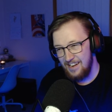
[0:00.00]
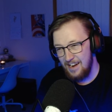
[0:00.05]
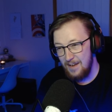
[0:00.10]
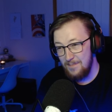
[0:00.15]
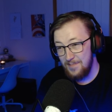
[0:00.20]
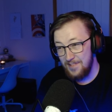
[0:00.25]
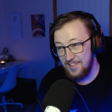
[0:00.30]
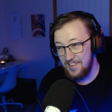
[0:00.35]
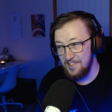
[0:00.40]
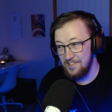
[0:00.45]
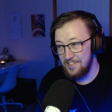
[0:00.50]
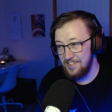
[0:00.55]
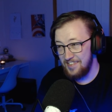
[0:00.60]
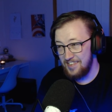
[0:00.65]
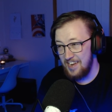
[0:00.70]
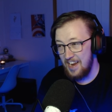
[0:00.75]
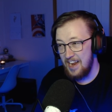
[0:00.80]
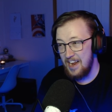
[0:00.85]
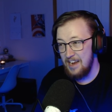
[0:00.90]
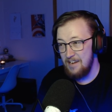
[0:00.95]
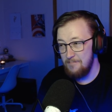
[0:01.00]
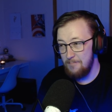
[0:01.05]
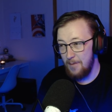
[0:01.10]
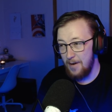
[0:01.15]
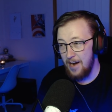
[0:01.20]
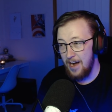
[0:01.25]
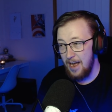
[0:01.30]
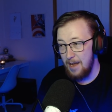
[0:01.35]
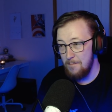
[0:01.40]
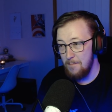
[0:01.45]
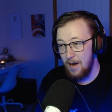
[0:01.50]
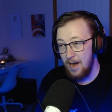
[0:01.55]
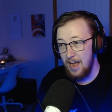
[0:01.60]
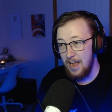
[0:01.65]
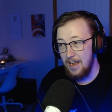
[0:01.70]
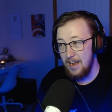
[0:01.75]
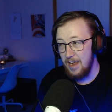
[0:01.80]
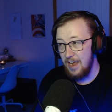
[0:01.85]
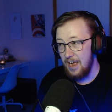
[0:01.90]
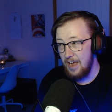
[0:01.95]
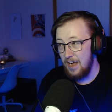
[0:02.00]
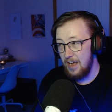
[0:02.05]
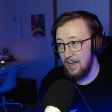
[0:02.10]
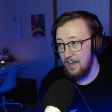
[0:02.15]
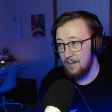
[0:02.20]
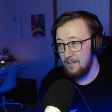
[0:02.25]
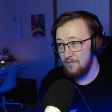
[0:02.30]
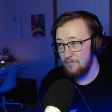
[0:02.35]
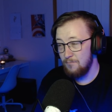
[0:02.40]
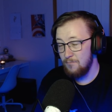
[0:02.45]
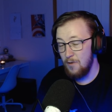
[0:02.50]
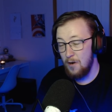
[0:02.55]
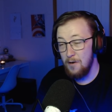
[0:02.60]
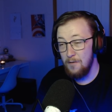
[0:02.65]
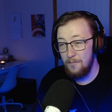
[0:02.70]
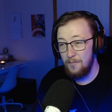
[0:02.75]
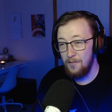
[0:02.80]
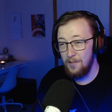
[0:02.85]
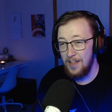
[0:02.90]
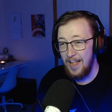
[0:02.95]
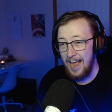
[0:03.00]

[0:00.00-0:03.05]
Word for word: I'm still sticking by my uh, wrongful